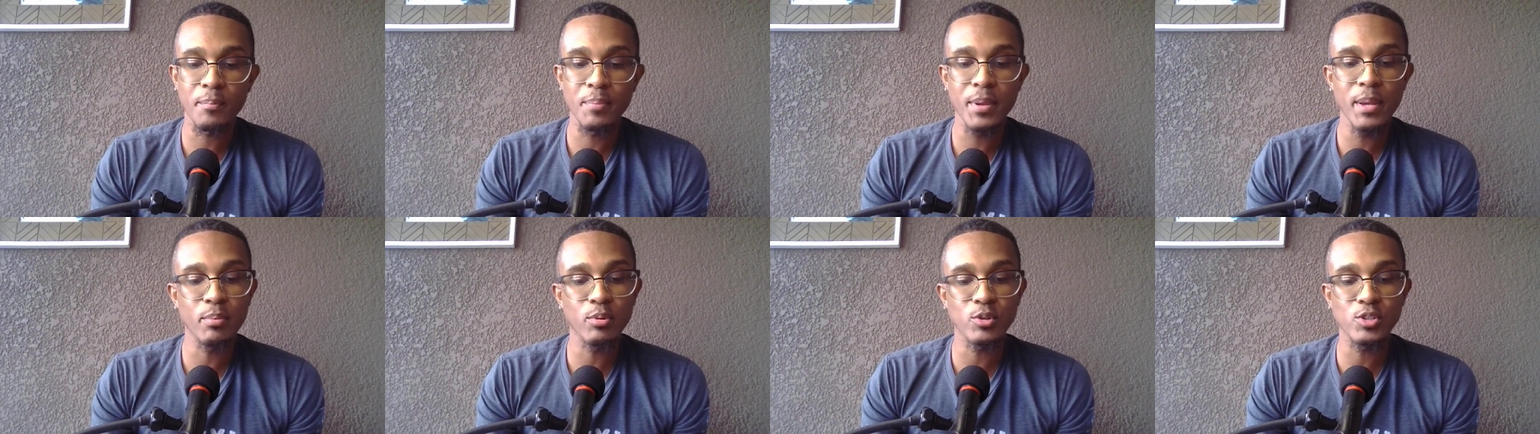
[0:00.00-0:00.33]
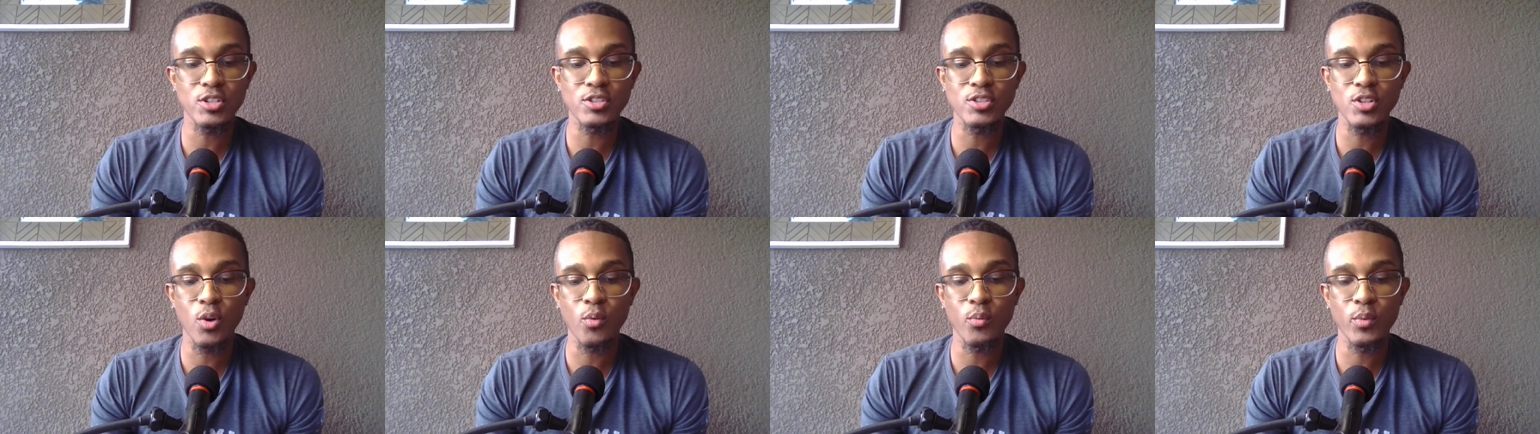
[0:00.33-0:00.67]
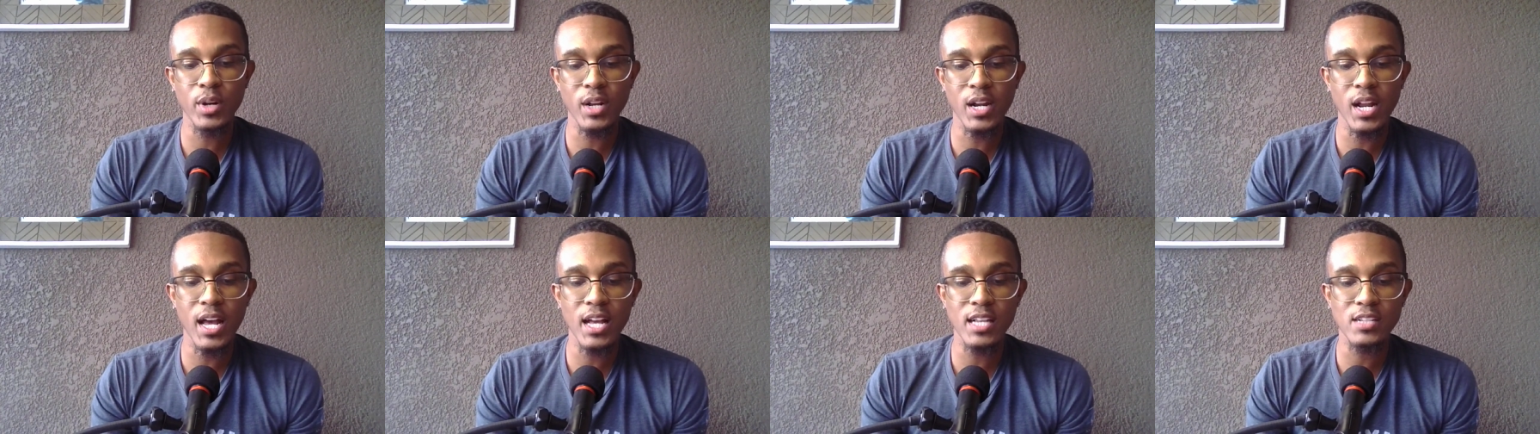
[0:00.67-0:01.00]
people just don't
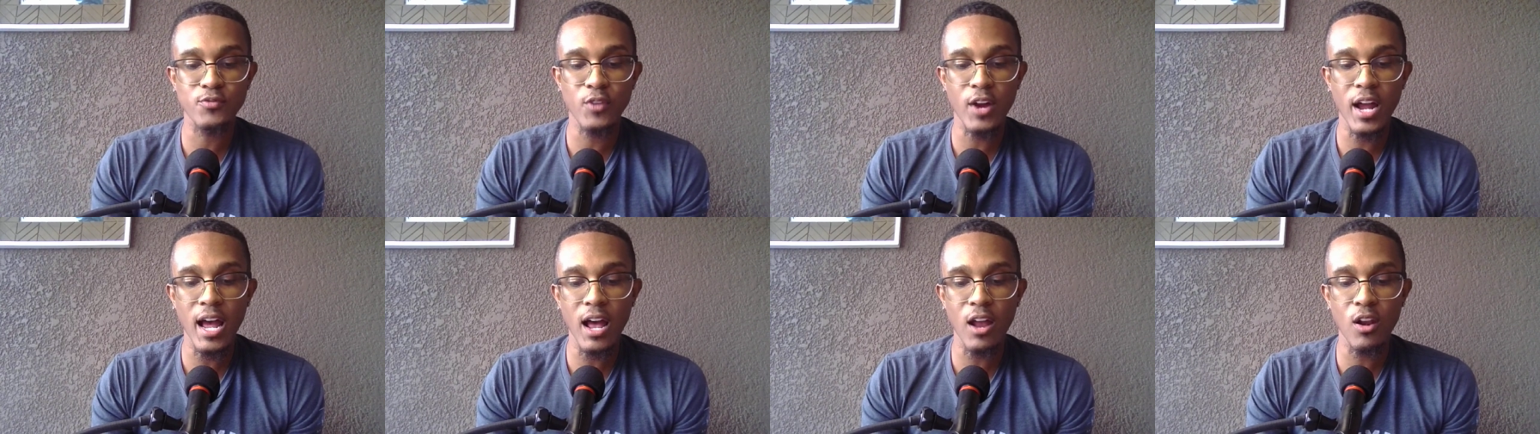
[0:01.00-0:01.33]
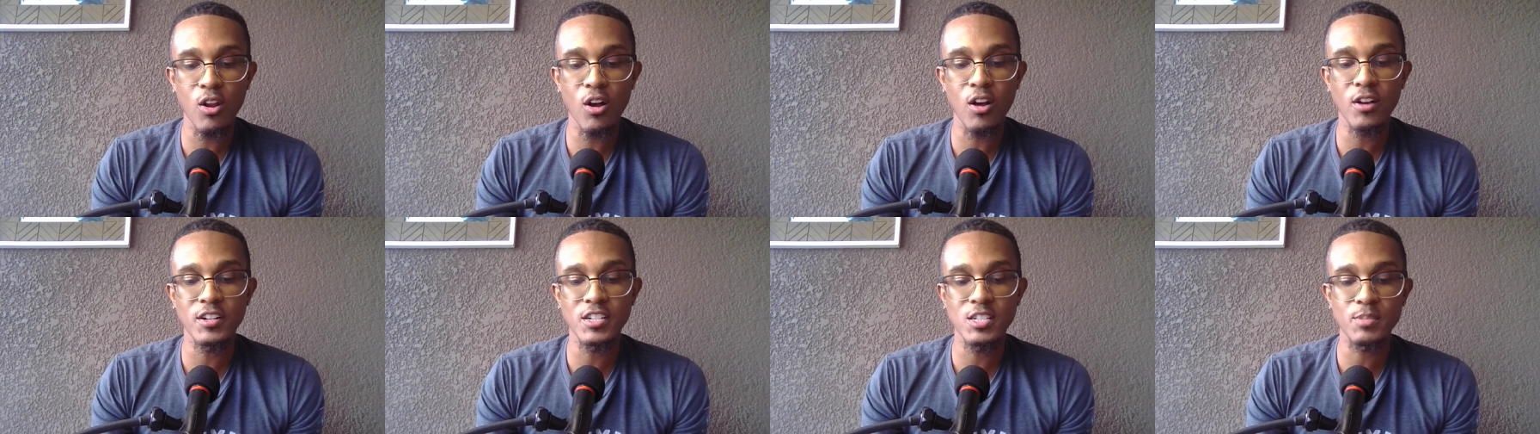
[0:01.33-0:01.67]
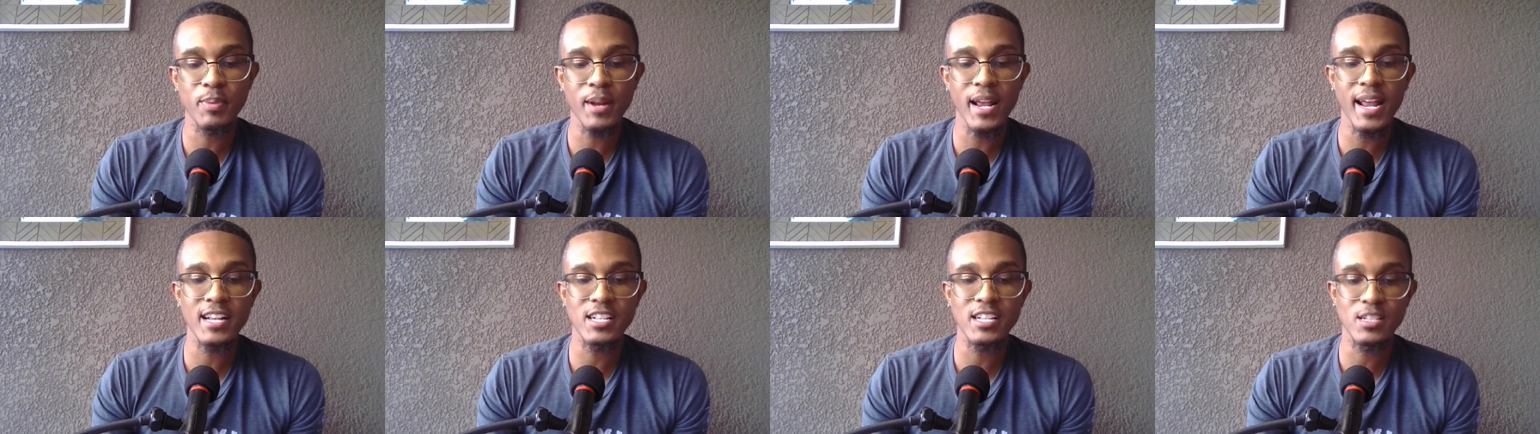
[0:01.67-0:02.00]
realize for how long this
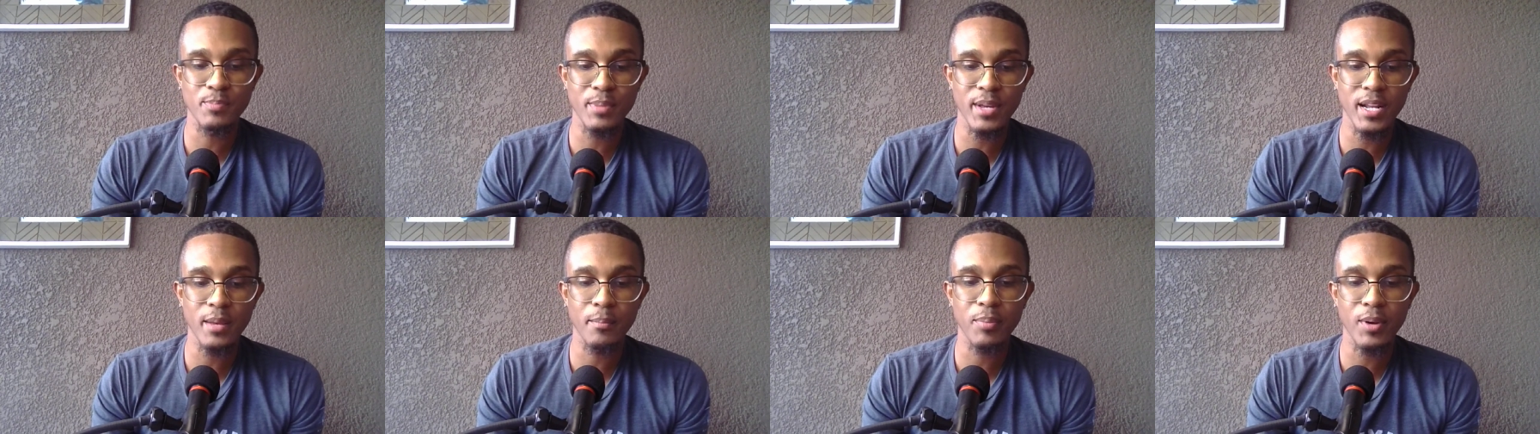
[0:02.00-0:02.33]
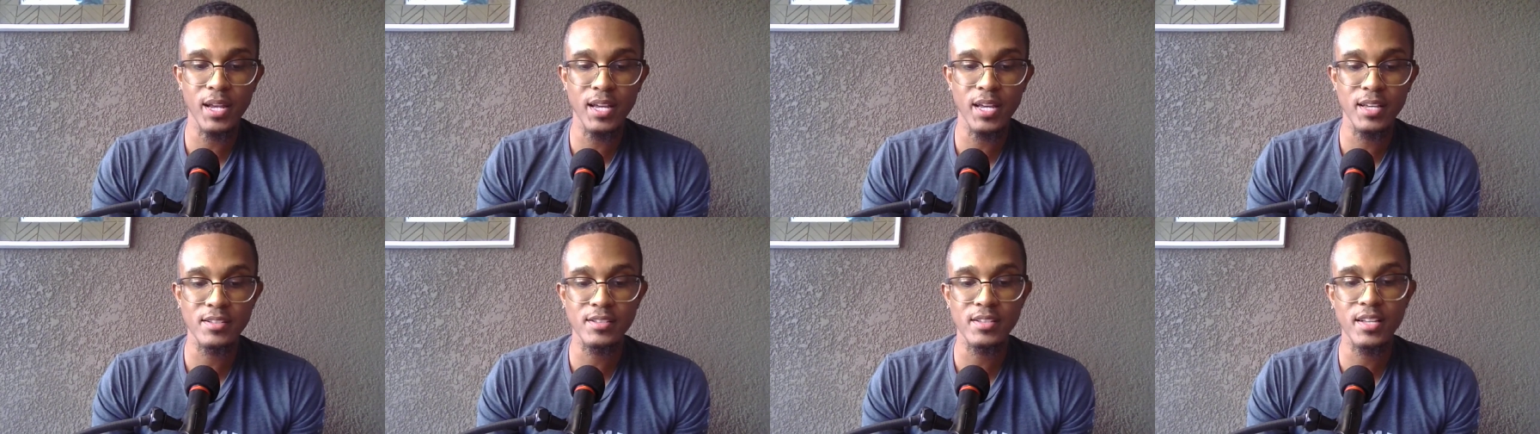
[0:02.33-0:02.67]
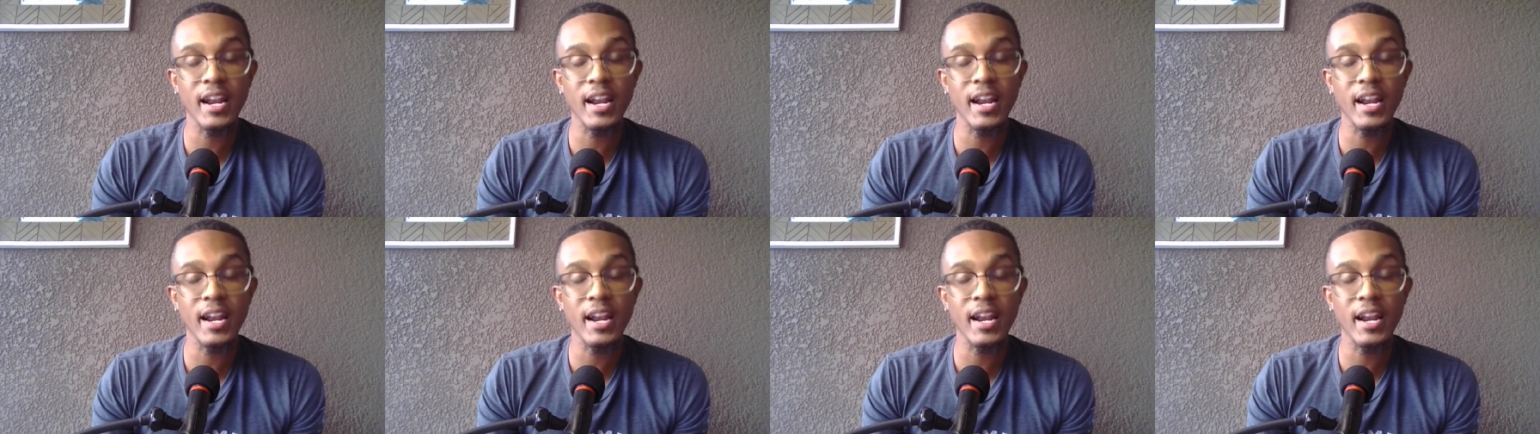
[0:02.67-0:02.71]
plan has been in place,